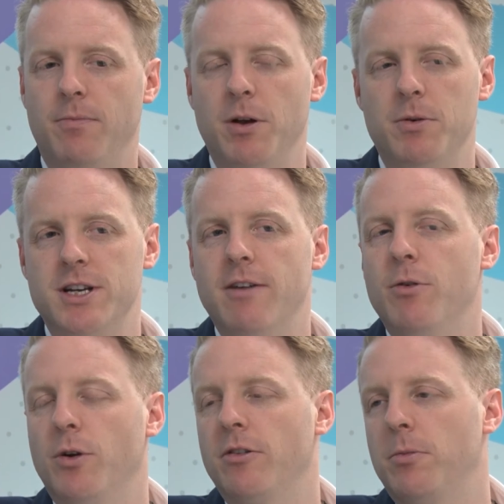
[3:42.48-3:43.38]
Pretty much
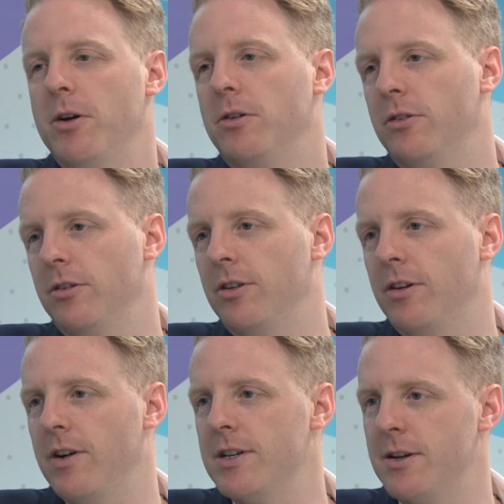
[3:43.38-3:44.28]
everyone I've spoken to said a
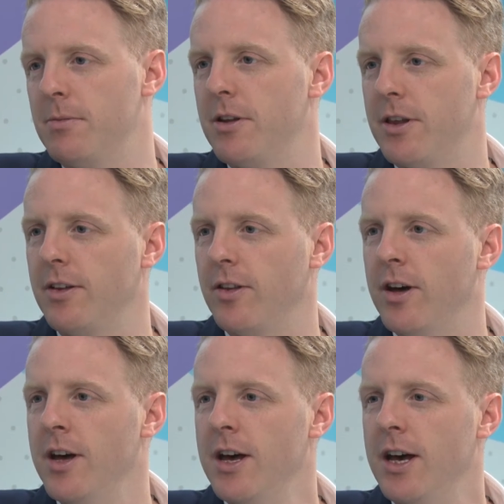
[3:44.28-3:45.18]
very similar thing, that
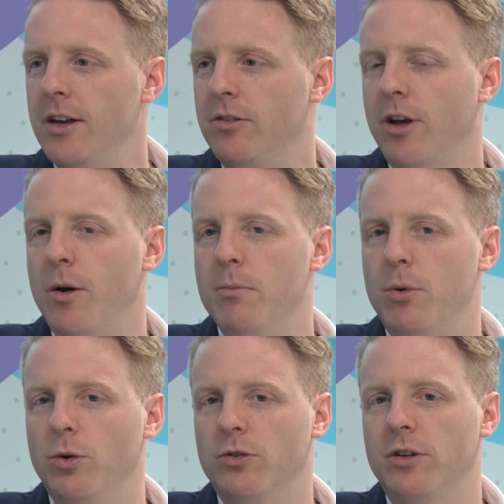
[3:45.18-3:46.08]
it's so
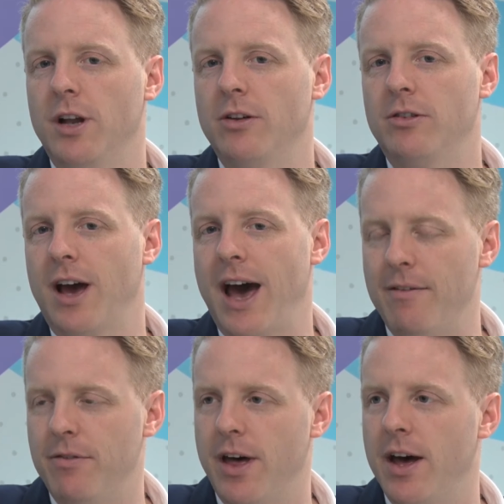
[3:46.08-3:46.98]
important now to
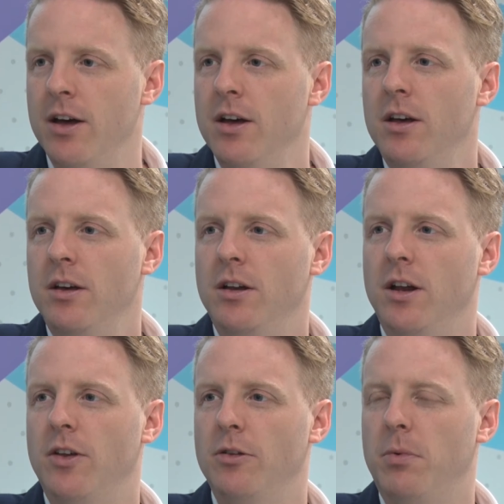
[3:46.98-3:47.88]
have that,
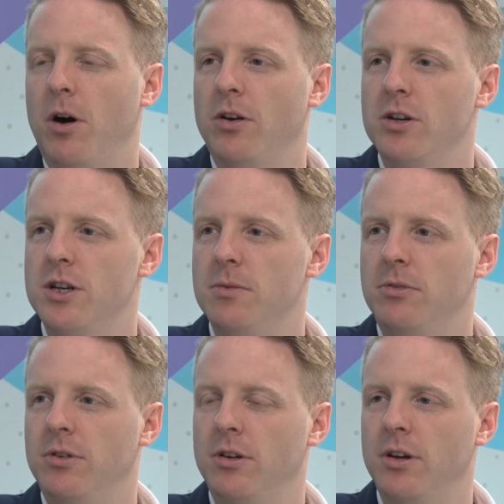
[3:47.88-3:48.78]
those
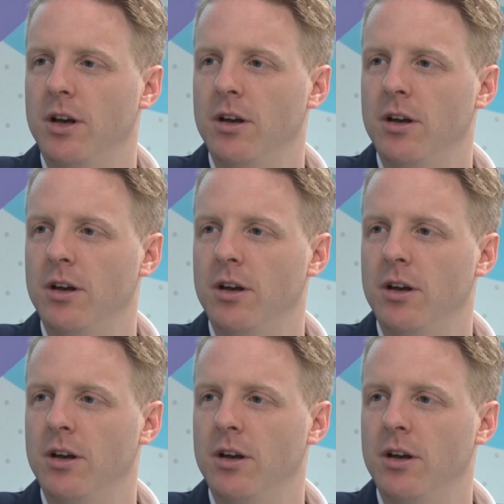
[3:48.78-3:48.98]
partnerships and.